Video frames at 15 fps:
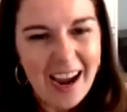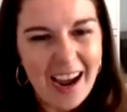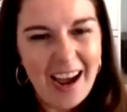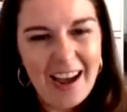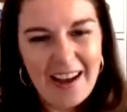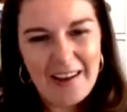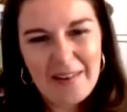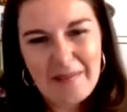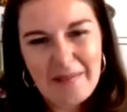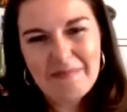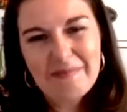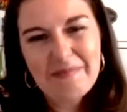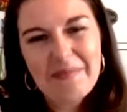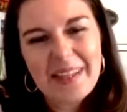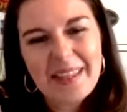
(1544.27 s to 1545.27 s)
Um,
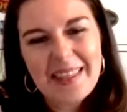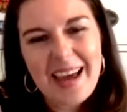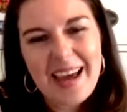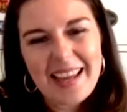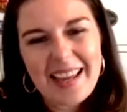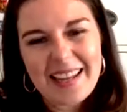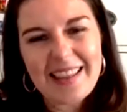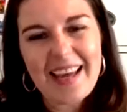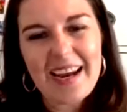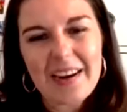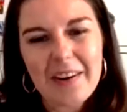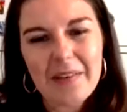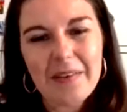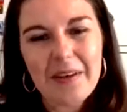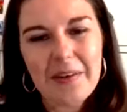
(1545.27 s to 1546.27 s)
mm-hmm. but that that
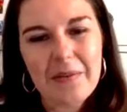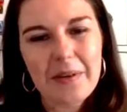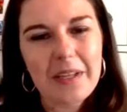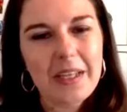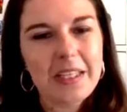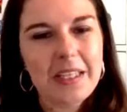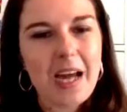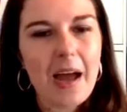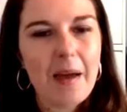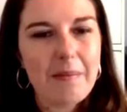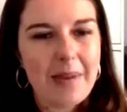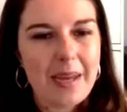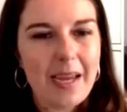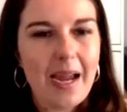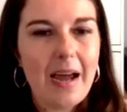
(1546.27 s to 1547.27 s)
career really taught
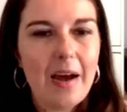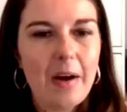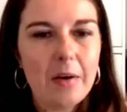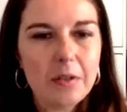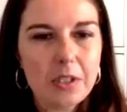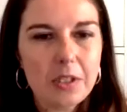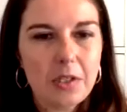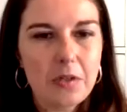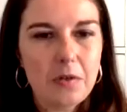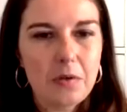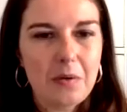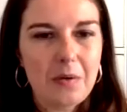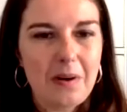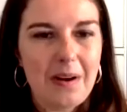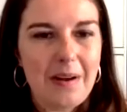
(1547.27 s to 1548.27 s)
me how
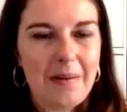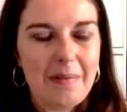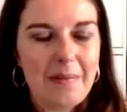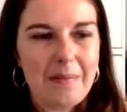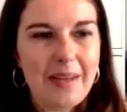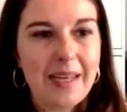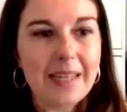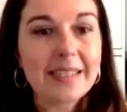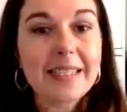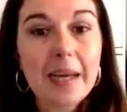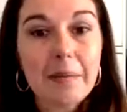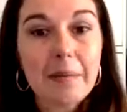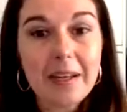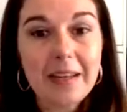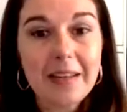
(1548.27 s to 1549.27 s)
to um,
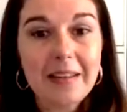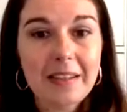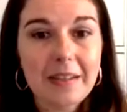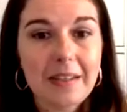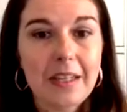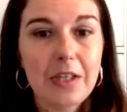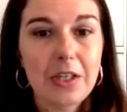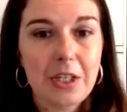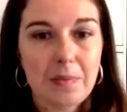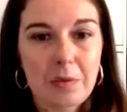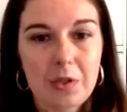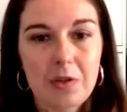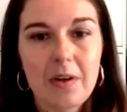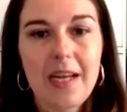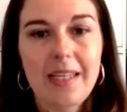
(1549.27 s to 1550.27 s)
examine the leadership
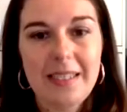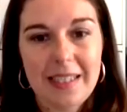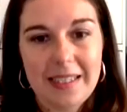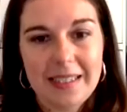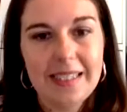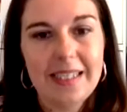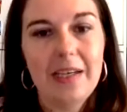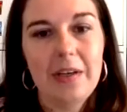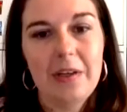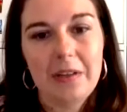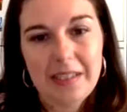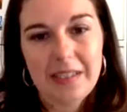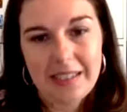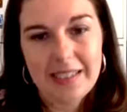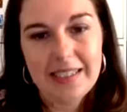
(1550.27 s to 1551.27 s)
traits and
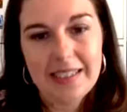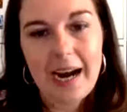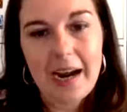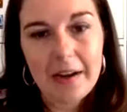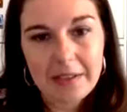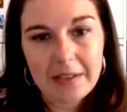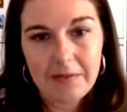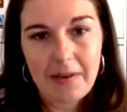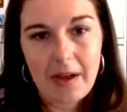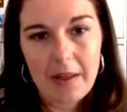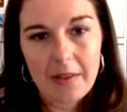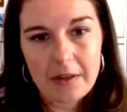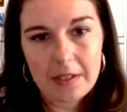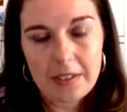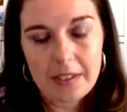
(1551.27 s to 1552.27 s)
skills and styles of
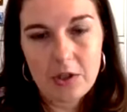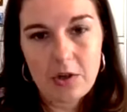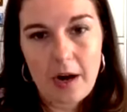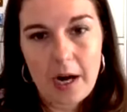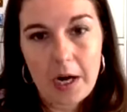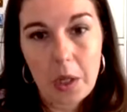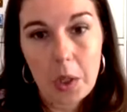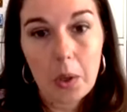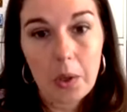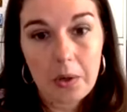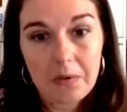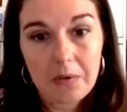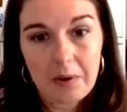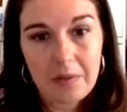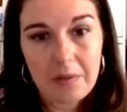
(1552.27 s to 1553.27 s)
others and try to
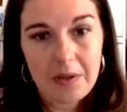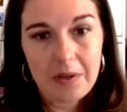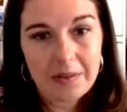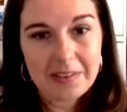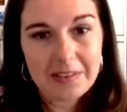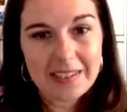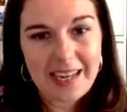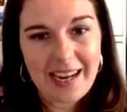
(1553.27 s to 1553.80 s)
learn from those.